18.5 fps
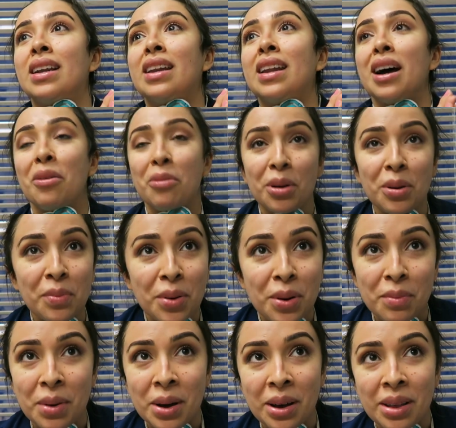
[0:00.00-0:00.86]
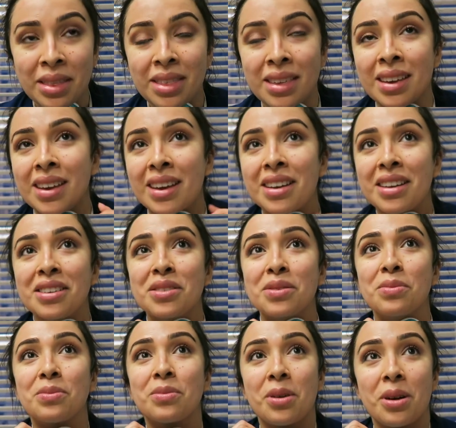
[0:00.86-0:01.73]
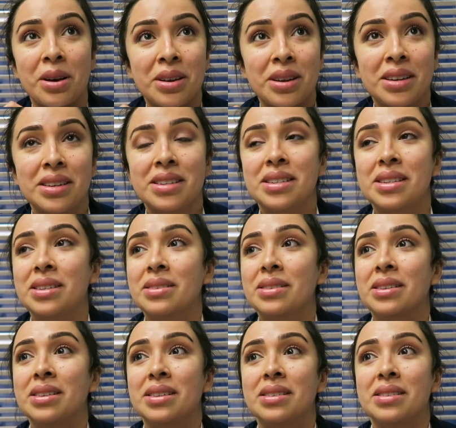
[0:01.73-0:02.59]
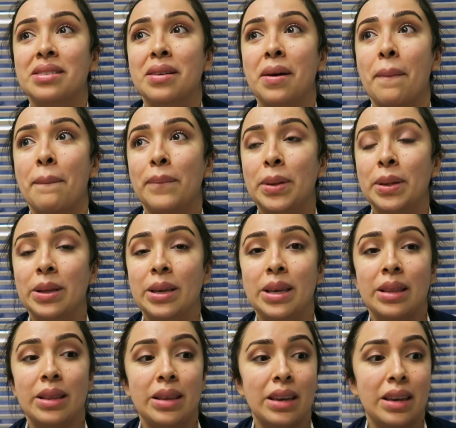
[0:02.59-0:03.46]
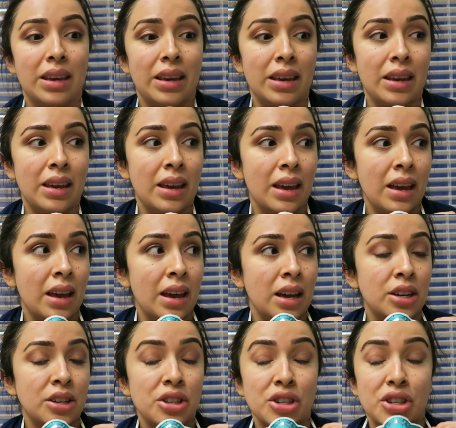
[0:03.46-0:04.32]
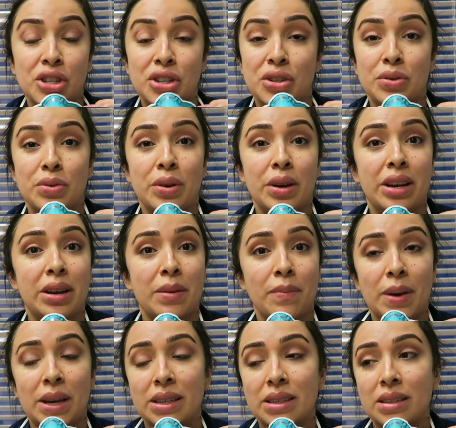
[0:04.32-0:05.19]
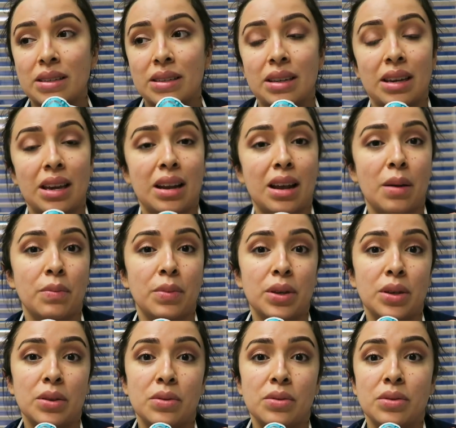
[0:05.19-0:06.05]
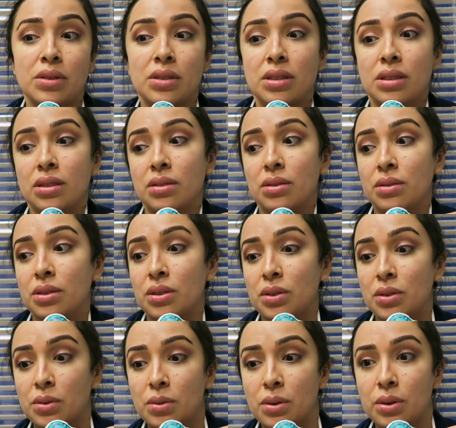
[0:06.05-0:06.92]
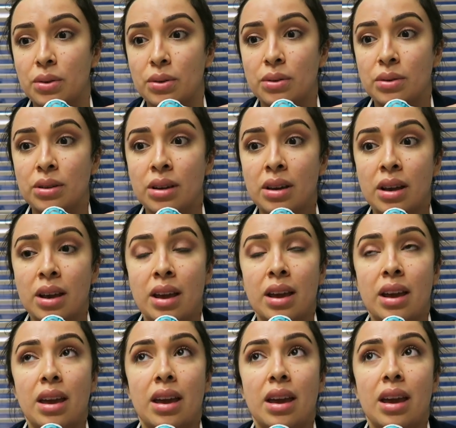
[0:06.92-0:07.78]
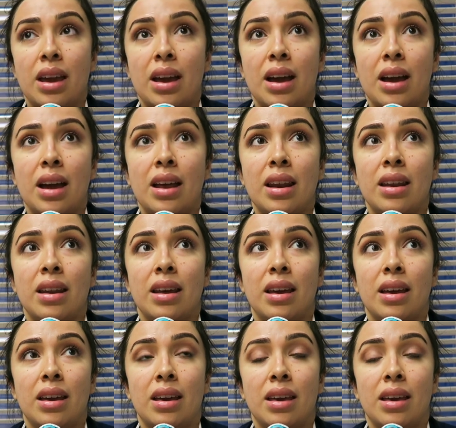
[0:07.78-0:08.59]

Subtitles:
not one per month. It is one until it is completely destroyed and basically cannot be used until it is soiled. And